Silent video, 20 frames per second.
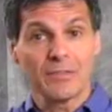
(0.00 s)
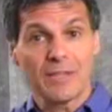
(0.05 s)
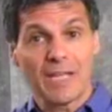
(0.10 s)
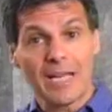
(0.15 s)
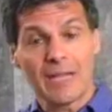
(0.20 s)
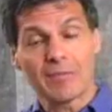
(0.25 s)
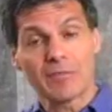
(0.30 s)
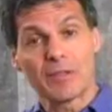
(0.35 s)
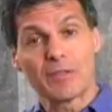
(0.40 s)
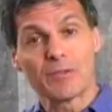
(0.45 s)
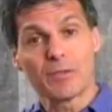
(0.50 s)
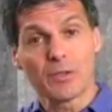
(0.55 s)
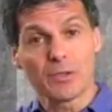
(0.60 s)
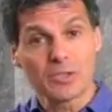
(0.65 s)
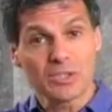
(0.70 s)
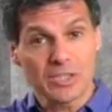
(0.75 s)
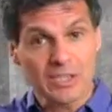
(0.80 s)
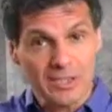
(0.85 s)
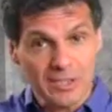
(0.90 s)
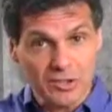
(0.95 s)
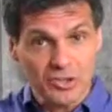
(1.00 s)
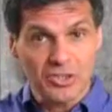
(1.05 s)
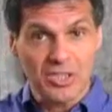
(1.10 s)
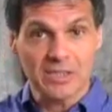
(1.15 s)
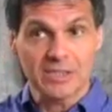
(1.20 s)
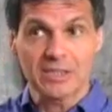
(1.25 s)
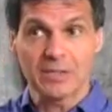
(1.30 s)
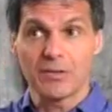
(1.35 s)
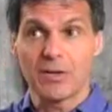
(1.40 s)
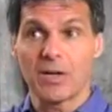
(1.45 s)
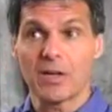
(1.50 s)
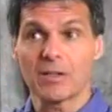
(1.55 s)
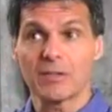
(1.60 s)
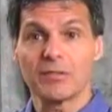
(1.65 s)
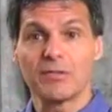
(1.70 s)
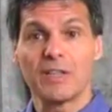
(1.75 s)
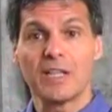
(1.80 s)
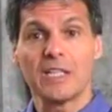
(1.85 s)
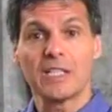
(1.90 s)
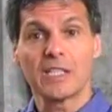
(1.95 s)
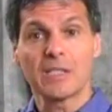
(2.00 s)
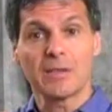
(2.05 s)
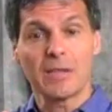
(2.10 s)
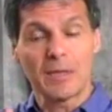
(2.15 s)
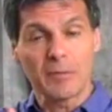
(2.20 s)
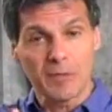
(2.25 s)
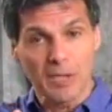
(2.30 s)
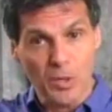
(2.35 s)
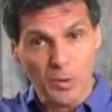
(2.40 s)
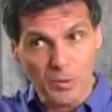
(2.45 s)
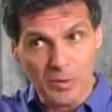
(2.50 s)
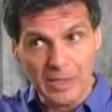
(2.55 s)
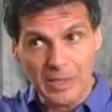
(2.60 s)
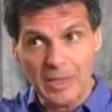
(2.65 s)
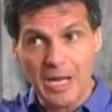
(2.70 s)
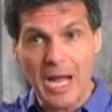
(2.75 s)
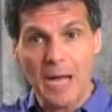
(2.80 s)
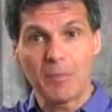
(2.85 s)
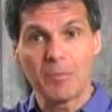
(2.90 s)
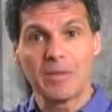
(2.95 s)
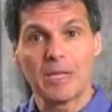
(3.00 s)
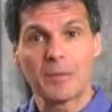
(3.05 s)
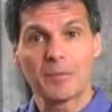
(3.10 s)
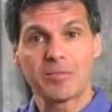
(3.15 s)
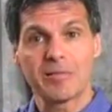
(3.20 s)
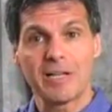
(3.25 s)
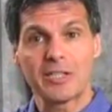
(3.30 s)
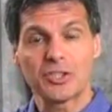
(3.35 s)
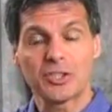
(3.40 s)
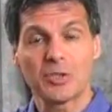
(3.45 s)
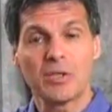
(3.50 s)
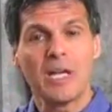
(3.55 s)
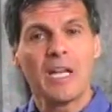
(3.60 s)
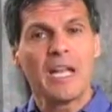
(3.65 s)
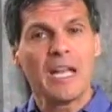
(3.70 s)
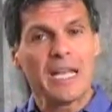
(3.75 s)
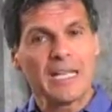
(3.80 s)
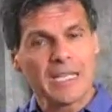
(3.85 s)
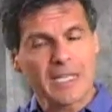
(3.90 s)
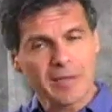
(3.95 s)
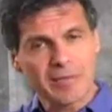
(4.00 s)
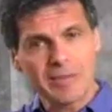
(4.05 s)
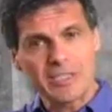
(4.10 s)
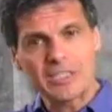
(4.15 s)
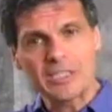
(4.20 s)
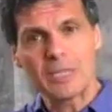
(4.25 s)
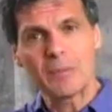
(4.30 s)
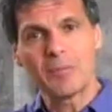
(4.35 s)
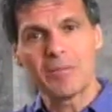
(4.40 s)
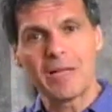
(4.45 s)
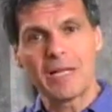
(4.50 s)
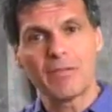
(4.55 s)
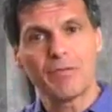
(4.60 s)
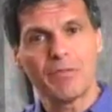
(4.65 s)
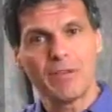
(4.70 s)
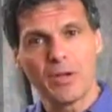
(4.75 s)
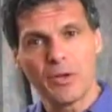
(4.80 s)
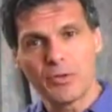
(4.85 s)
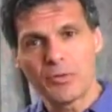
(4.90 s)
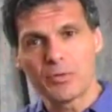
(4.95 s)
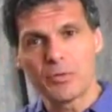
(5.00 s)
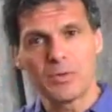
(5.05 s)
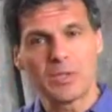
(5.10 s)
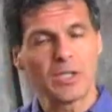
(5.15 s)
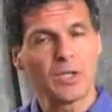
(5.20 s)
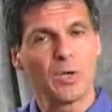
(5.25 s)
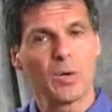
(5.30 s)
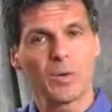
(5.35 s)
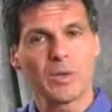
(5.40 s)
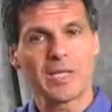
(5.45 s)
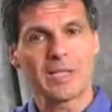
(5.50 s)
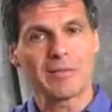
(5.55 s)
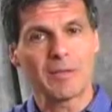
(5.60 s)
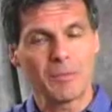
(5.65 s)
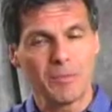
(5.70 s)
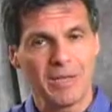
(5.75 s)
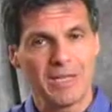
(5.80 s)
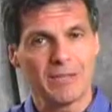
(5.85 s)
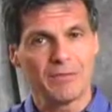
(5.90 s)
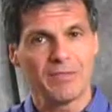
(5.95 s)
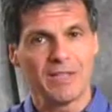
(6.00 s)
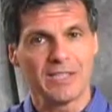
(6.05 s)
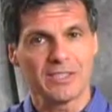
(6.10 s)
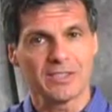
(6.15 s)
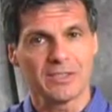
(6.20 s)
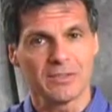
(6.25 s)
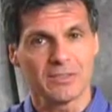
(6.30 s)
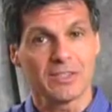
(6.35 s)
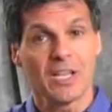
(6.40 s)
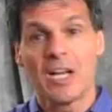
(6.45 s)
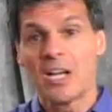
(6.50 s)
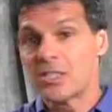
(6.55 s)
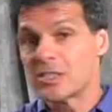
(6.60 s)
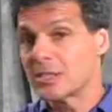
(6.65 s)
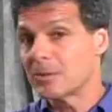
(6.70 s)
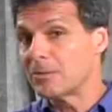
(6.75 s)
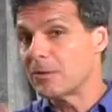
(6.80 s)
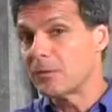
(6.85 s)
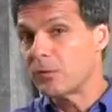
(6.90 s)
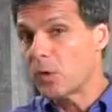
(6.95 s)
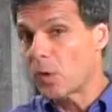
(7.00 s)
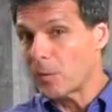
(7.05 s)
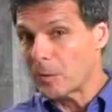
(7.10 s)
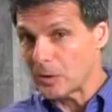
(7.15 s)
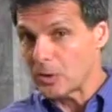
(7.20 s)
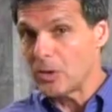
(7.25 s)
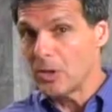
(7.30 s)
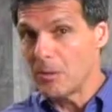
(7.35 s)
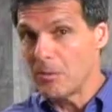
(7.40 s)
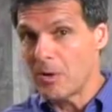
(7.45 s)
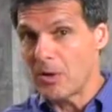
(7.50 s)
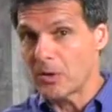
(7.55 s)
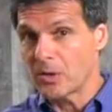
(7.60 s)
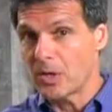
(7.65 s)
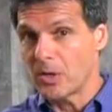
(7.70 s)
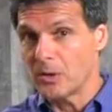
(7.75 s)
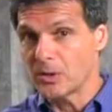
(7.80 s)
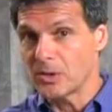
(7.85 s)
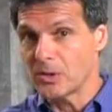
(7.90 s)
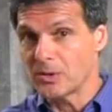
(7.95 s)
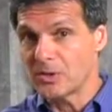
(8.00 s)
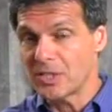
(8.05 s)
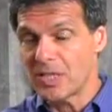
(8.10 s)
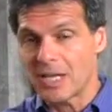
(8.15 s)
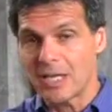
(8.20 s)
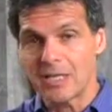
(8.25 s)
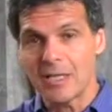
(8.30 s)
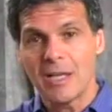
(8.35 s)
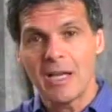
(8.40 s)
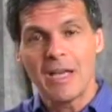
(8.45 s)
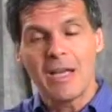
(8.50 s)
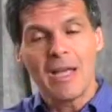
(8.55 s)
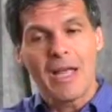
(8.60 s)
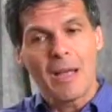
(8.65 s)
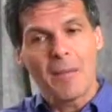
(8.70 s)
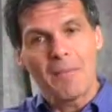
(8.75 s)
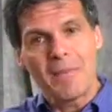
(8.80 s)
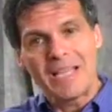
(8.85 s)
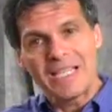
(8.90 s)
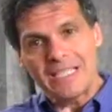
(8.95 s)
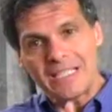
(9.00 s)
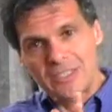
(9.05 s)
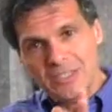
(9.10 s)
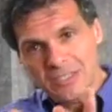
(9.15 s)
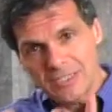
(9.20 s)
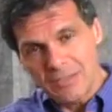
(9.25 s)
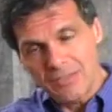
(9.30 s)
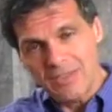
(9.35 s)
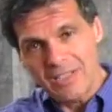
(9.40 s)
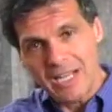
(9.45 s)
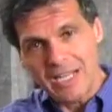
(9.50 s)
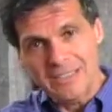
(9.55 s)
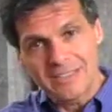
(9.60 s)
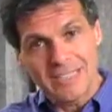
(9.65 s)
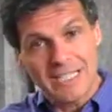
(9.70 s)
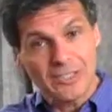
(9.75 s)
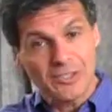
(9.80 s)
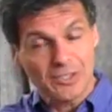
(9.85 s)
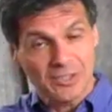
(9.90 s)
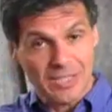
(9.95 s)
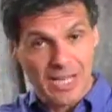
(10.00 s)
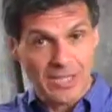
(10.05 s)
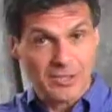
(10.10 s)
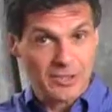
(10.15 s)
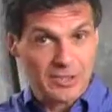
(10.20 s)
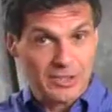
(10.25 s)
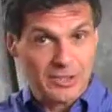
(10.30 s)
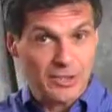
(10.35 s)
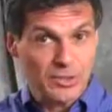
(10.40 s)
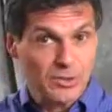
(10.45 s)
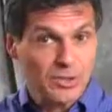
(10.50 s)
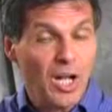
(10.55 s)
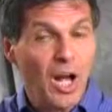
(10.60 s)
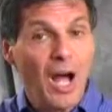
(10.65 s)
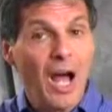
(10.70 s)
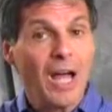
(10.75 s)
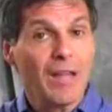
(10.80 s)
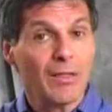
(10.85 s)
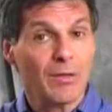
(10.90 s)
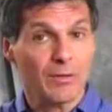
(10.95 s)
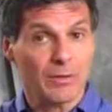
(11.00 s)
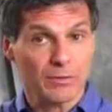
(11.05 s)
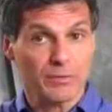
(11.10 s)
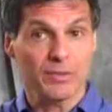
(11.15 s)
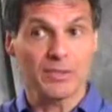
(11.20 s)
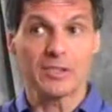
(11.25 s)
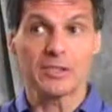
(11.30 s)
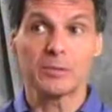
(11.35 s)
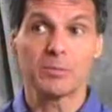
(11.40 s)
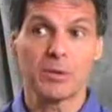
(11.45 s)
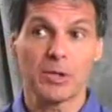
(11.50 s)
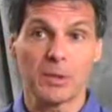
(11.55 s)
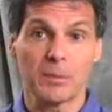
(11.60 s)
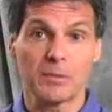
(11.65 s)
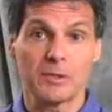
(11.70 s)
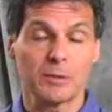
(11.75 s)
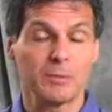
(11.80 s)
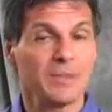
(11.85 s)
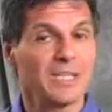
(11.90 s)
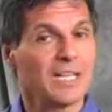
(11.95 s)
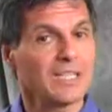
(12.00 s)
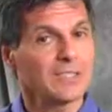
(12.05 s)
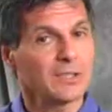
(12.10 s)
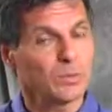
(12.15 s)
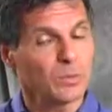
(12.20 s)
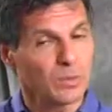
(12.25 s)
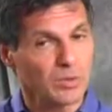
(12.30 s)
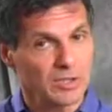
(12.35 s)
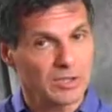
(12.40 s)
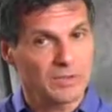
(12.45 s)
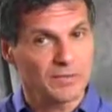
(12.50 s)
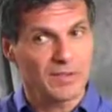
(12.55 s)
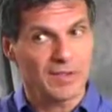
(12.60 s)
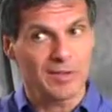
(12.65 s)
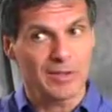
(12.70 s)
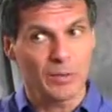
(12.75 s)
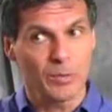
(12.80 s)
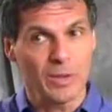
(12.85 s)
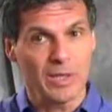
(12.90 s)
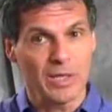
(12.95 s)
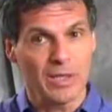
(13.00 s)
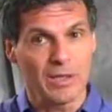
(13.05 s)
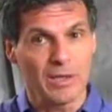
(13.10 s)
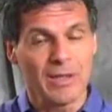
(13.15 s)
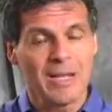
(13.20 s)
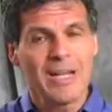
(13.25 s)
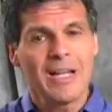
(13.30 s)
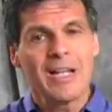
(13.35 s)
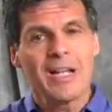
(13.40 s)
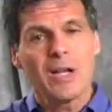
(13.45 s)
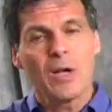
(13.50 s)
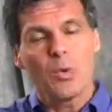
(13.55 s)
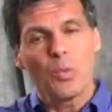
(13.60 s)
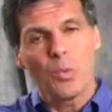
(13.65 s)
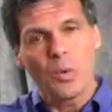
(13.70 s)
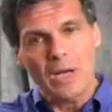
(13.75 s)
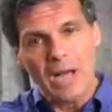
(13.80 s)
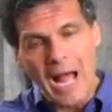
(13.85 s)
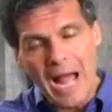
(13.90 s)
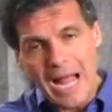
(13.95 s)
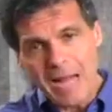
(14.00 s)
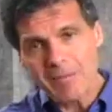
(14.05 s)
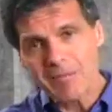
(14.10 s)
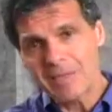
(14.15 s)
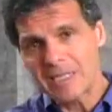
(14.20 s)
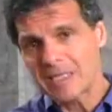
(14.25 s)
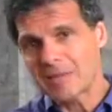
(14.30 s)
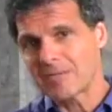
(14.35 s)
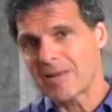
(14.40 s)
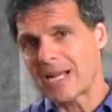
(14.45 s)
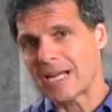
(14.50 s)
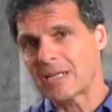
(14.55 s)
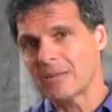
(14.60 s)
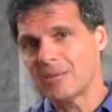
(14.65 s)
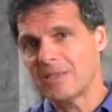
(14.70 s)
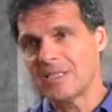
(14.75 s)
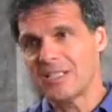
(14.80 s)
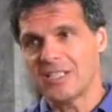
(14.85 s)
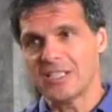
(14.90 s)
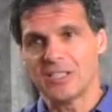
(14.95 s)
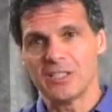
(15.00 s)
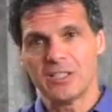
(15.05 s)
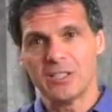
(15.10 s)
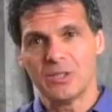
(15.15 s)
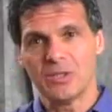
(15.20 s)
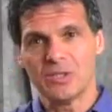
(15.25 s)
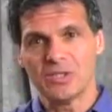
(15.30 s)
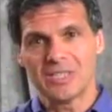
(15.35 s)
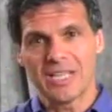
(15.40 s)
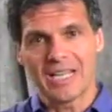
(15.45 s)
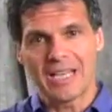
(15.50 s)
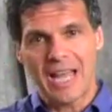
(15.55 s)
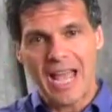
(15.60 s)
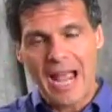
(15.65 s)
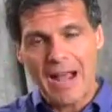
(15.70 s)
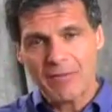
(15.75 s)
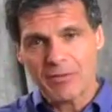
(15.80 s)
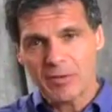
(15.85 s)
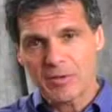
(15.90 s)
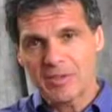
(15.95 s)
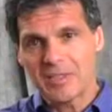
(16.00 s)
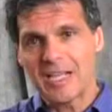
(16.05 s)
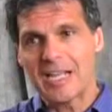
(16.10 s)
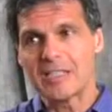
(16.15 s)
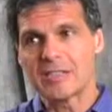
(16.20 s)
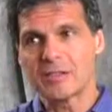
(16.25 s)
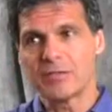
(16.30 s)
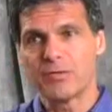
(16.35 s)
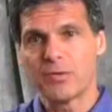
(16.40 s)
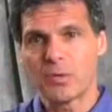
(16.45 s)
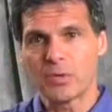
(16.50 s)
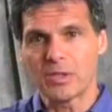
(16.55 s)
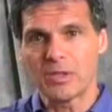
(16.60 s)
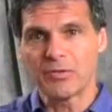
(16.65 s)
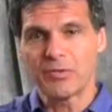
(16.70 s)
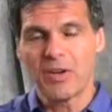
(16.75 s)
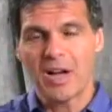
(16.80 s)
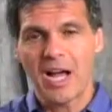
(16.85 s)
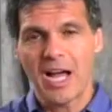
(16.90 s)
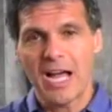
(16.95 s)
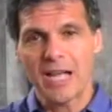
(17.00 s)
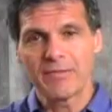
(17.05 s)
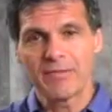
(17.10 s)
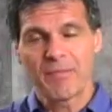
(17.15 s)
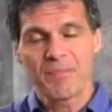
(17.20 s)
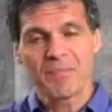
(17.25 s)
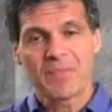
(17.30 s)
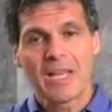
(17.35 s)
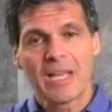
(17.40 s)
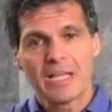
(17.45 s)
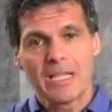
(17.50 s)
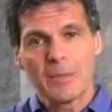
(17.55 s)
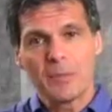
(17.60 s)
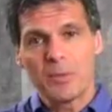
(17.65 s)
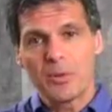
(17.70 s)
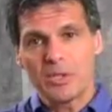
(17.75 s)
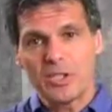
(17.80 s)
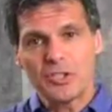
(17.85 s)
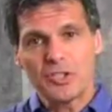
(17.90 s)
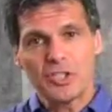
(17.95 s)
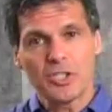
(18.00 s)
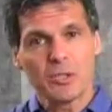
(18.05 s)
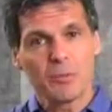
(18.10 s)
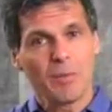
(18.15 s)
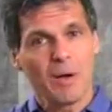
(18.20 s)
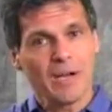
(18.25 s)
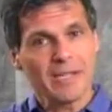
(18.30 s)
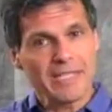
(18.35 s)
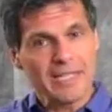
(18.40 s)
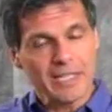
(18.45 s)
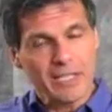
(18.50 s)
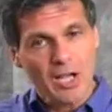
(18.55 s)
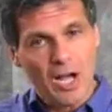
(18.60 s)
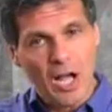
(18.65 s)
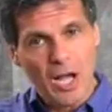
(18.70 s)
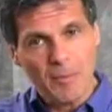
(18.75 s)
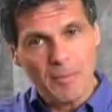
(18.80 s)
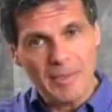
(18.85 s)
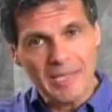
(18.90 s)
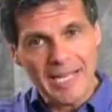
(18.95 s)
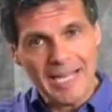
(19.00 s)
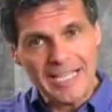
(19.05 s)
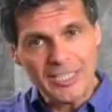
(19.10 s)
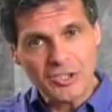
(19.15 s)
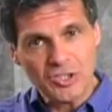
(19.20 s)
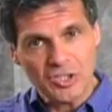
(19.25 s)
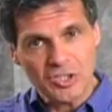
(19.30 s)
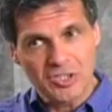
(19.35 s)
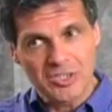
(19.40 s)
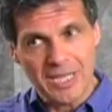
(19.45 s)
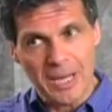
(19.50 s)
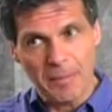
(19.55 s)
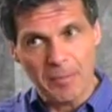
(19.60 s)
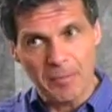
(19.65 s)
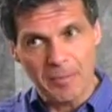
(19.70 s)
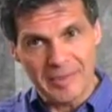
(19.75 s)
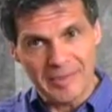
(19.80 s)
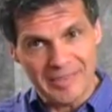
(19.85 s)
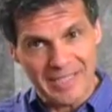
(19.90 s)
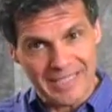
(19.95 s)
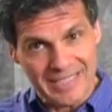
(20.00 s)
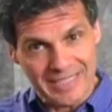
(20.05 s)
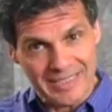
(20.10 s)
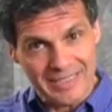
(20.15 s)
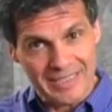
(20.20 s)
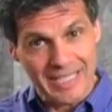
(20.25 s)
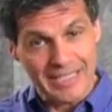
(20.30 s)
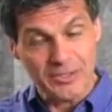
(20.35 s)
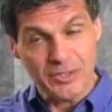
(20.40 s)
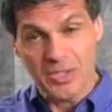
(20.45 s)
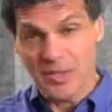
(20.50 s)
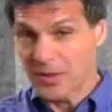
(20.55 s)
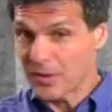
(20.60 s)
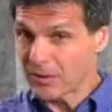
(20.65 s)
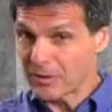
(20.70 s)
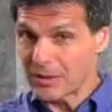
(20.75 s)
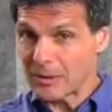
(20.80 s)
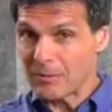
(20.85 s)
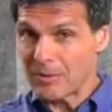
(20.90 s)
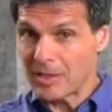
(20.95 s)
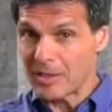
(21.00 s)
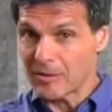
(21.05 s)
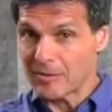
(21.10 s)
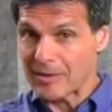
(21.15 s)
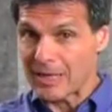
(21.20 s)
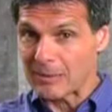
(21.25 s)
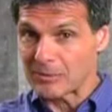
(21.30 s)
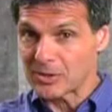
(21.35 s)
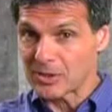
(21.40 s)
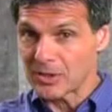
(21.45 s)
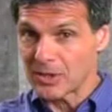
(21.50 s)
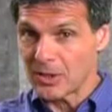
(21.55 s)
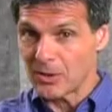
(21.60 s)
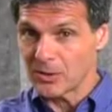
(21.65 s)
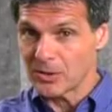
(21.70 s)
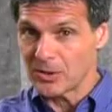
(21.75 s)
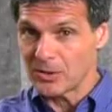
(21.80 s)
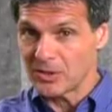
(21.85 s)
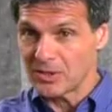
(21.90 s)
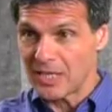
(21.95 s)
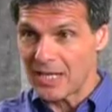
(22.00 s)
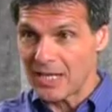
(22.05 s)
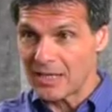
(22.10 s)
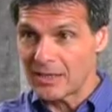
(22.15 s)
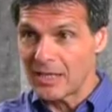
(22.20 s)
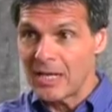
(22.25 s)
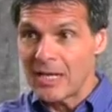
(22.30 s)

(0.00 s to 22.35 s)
at reversing congestive heart failure and lowering high blood pressure and increasing blood flow through the coronary blood vessels. So before we knew about CoQ10, many civilizations actually use Hawthorn for this purpose because it works very well. What I really recommend that you do is that after the age of 45, you put into your body a combination supplement that contains 30 milligrams of CoQ10